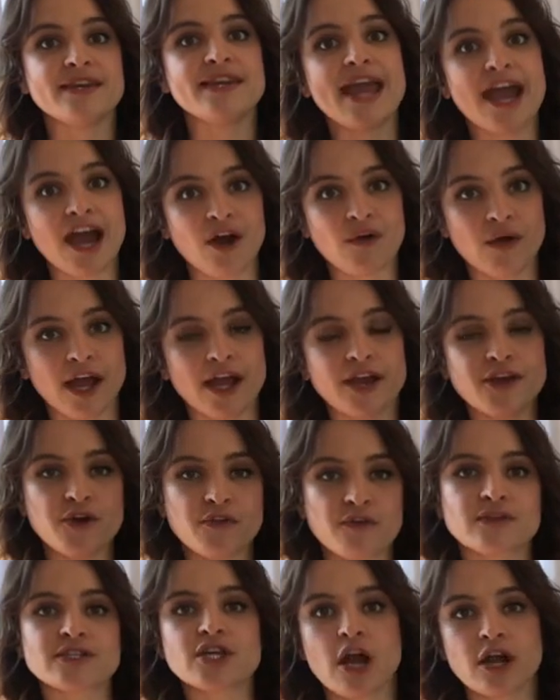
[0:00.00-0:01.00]
Now, I
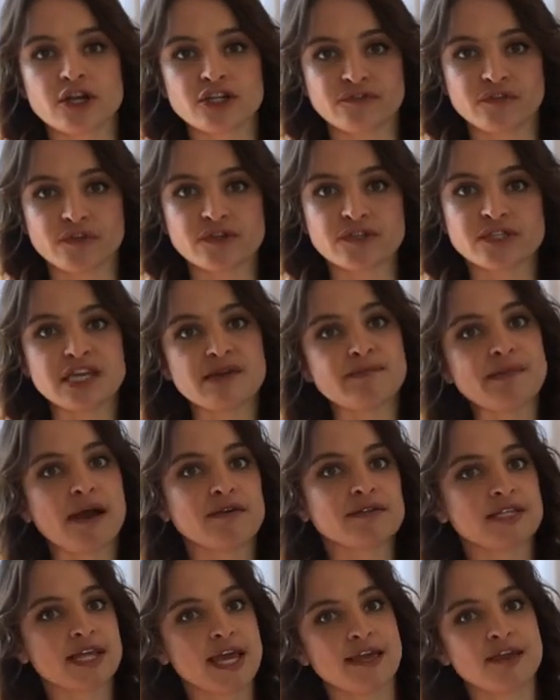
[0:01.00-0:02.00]
know there's controversy
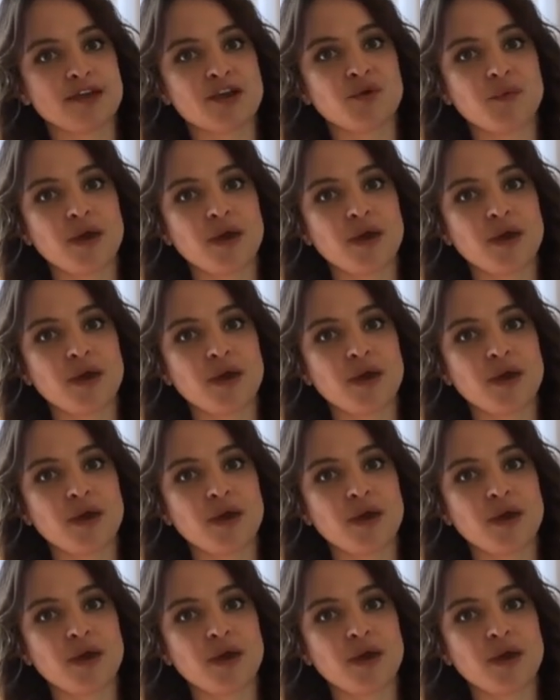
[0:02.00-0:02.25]
about taking